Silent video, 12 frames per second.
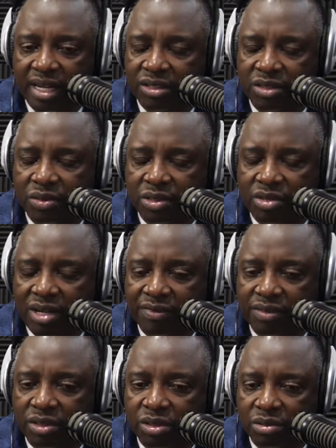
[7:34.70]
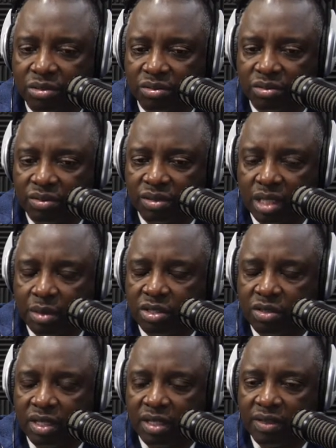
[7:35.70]
do what you have to do. I
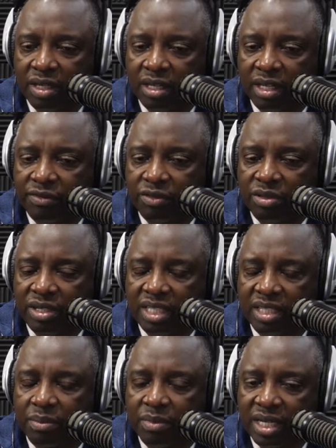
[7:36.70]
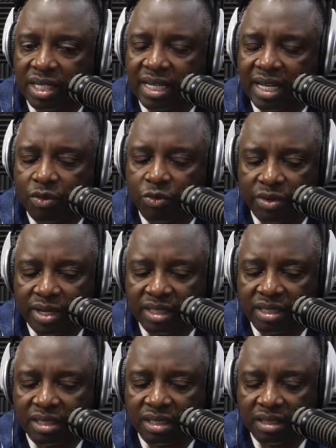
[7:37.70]
mean, if you need the money now,
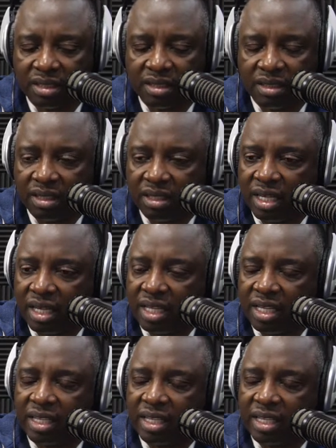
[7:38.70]
rent, and